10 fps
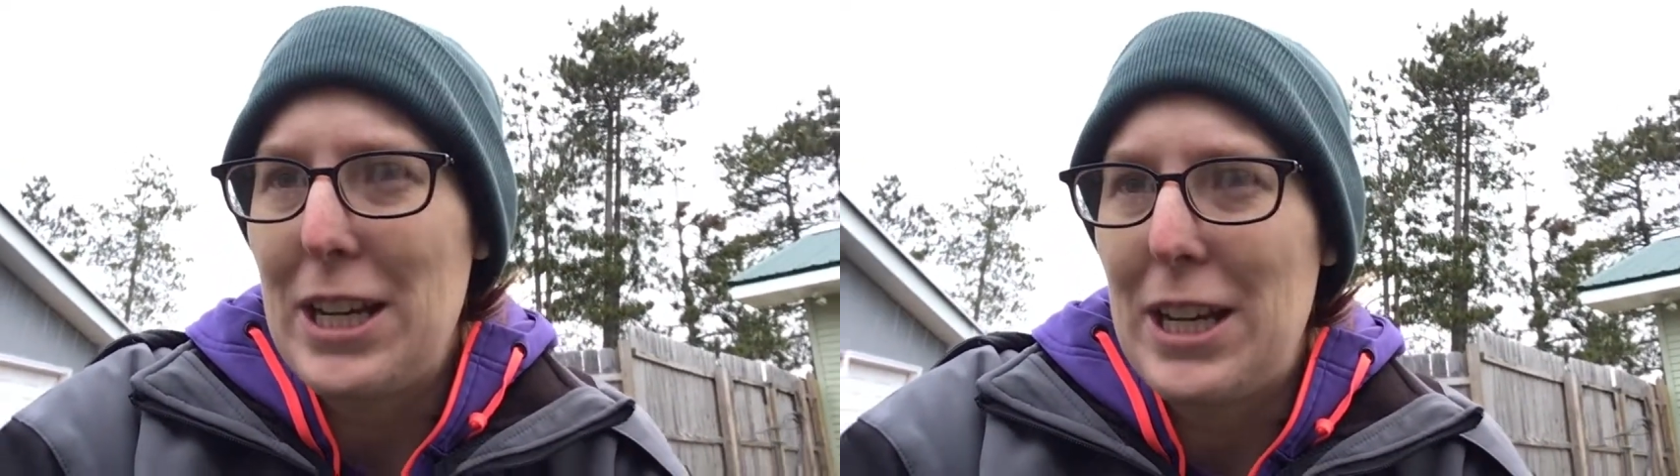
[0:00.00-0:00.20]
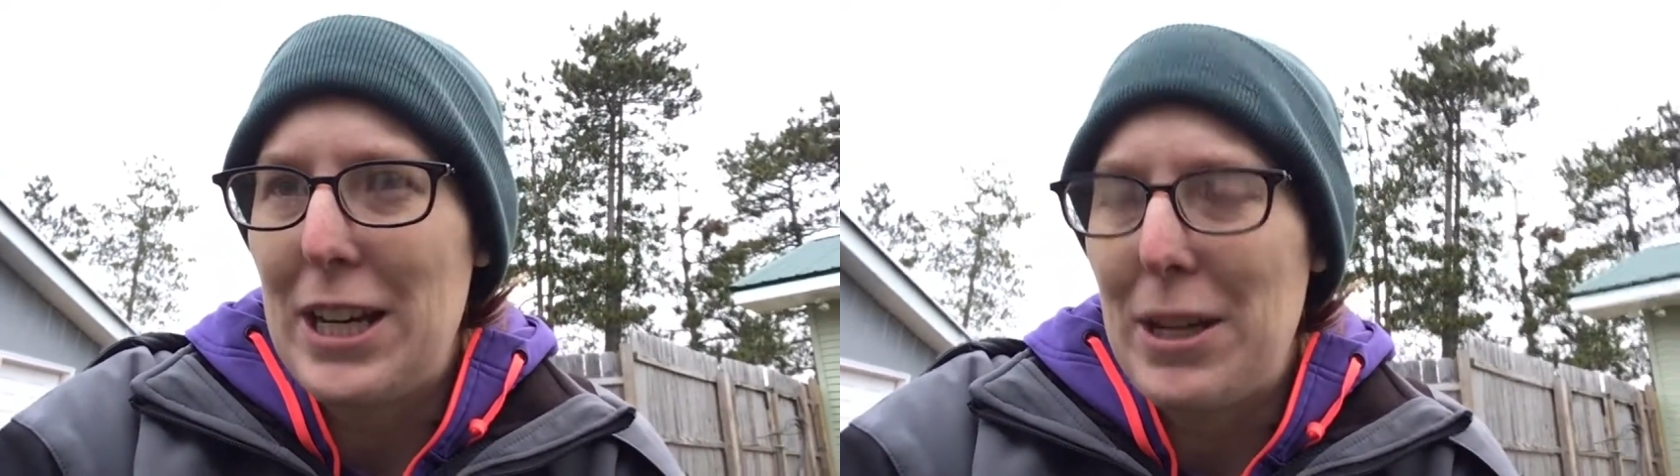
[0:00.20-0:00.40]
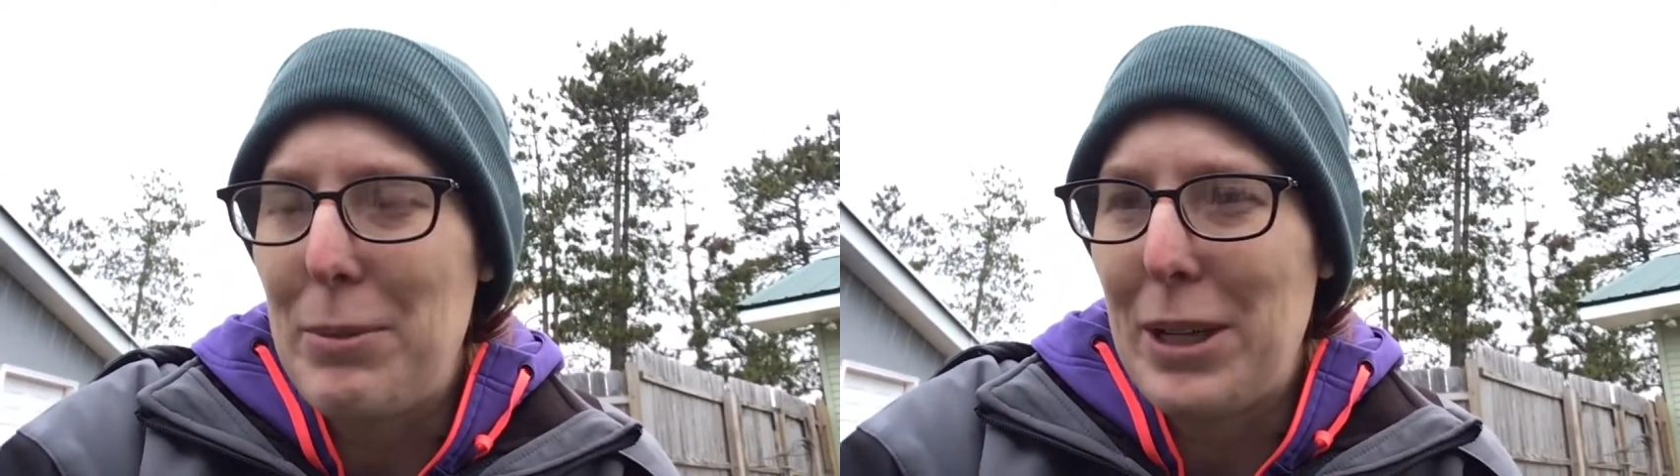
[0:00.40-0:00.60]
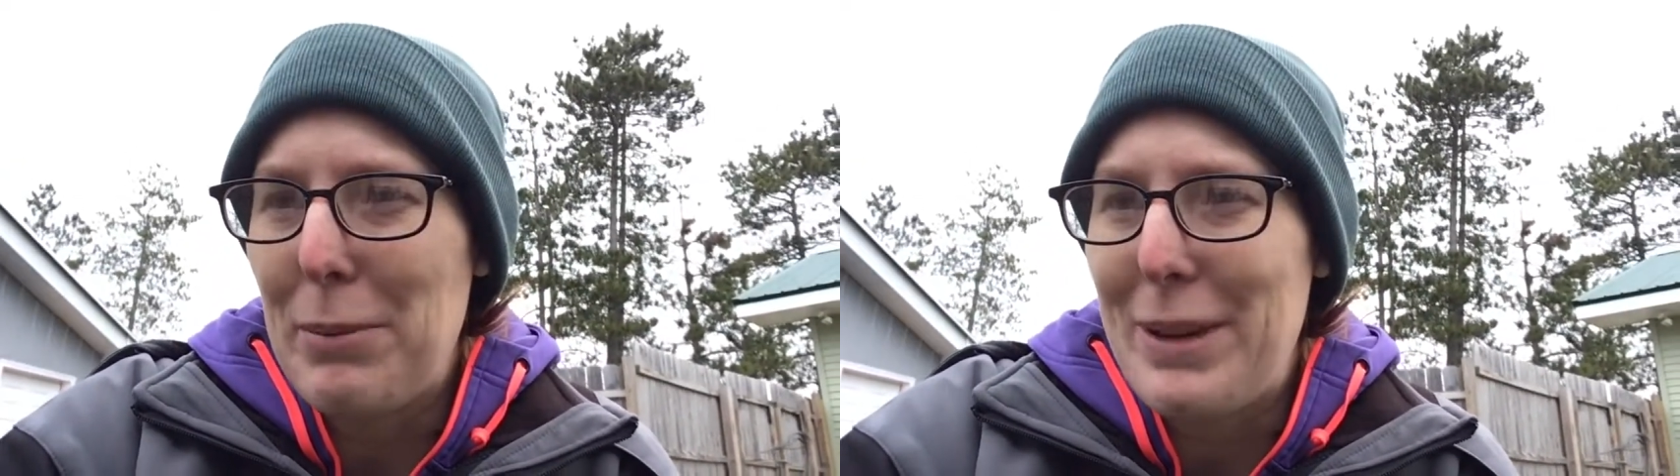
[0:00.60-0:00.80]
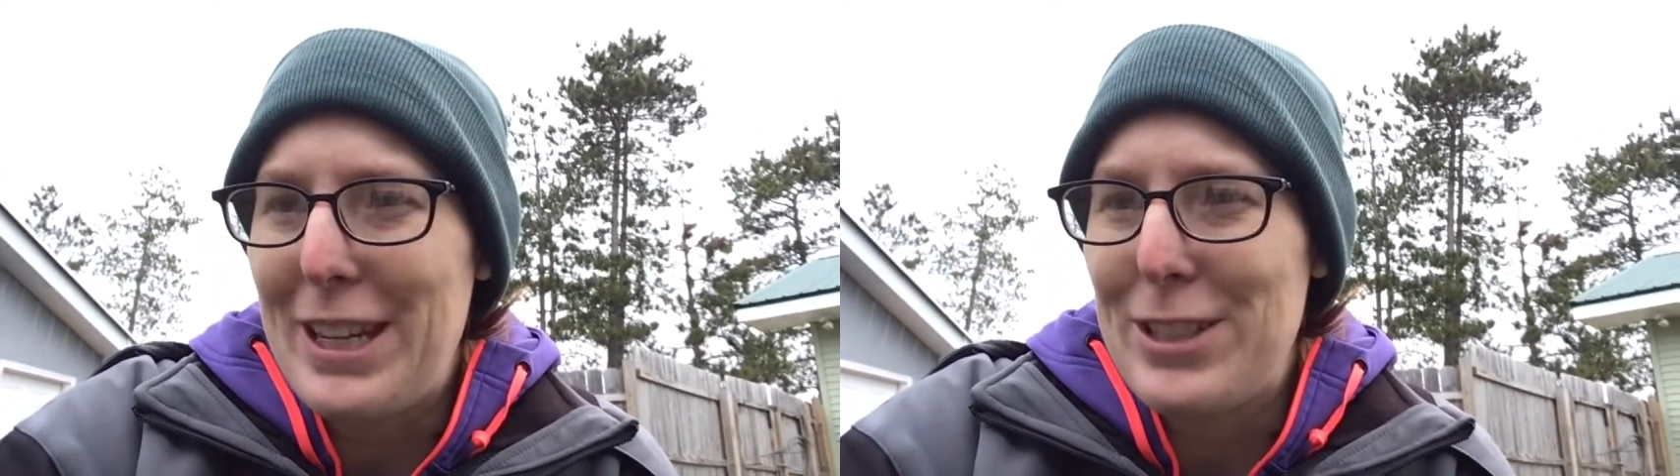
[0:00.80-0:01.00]
um, and get
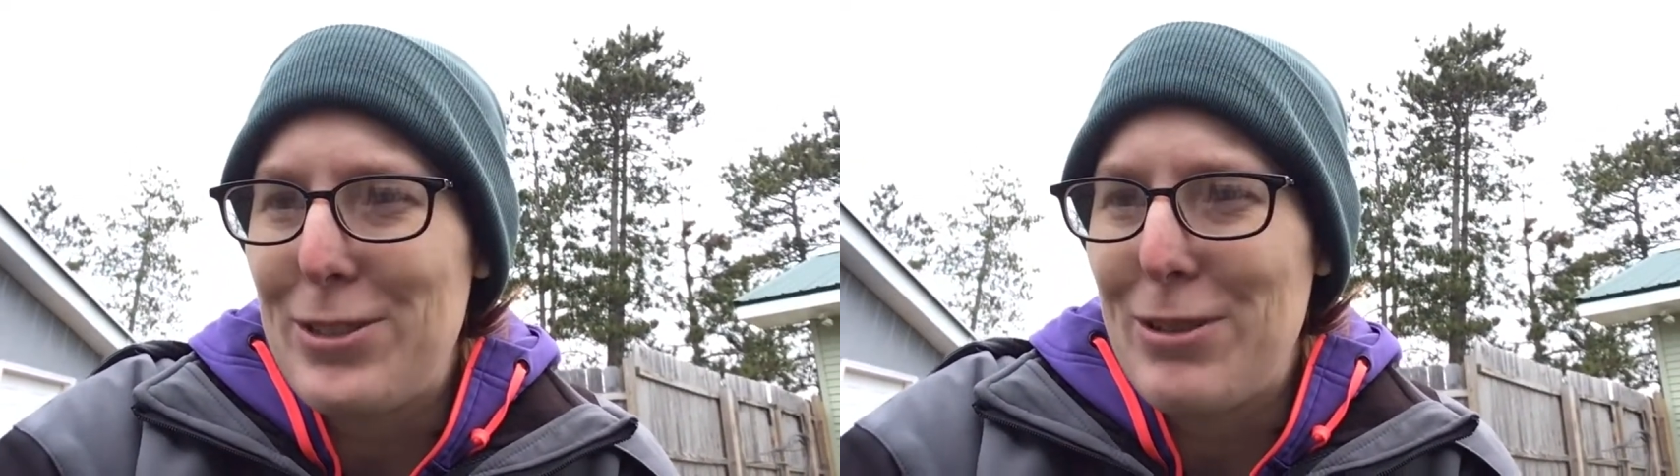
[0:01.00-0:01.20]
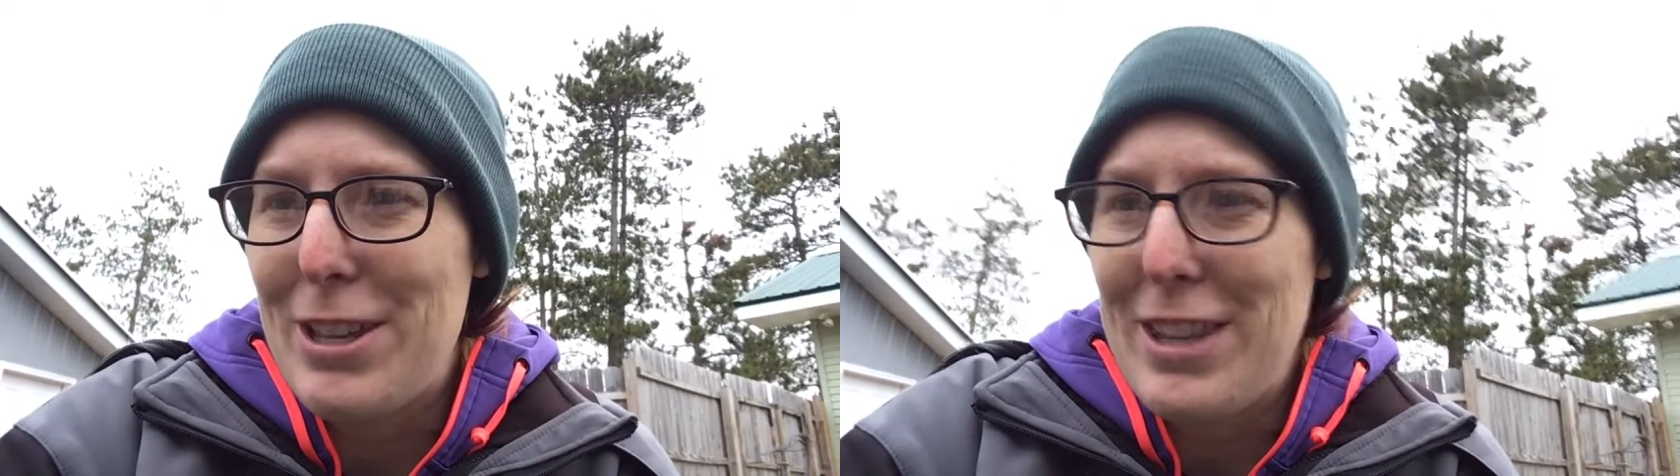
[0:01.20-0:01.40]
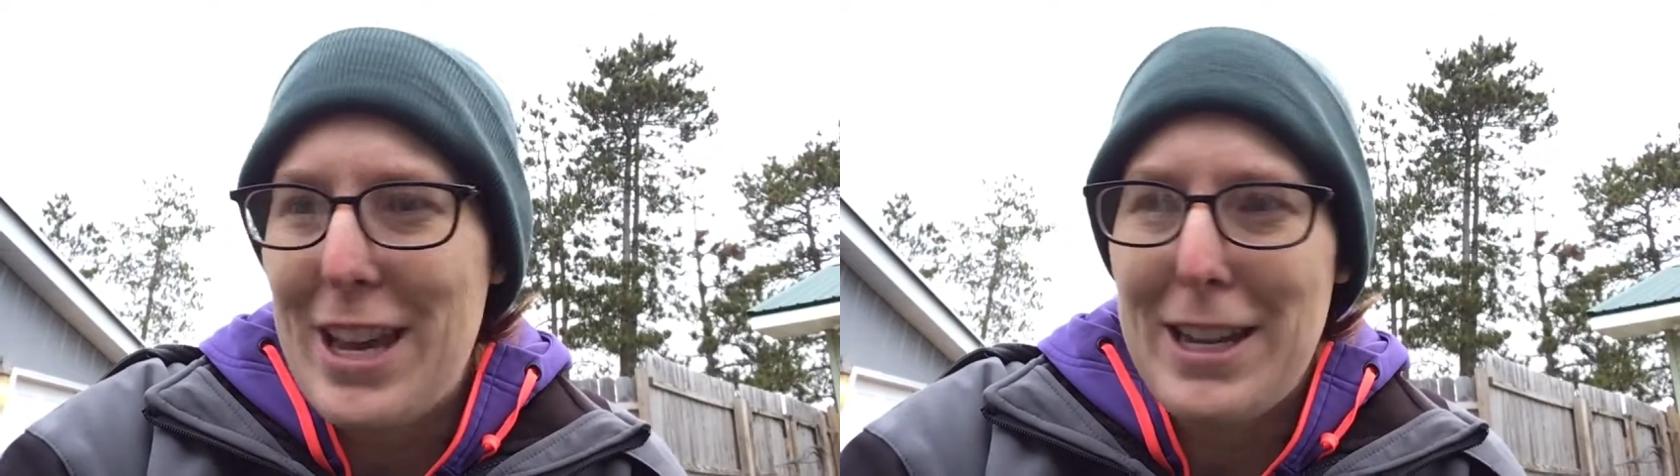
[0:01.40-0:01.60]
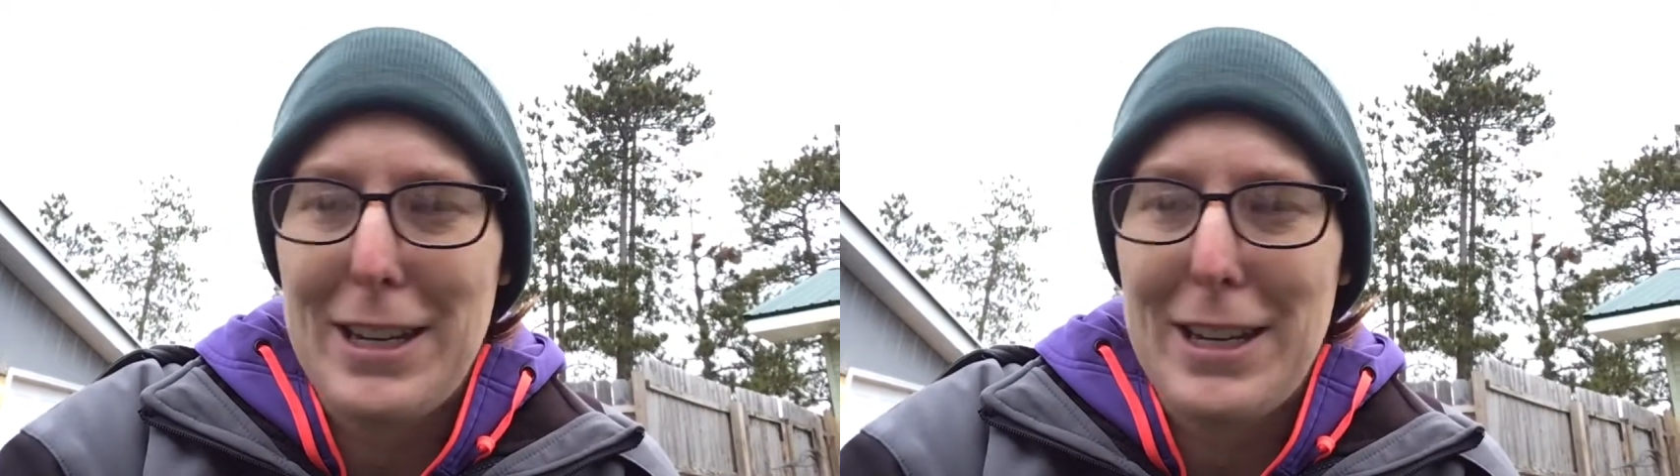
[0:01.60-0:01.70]
back to you on that.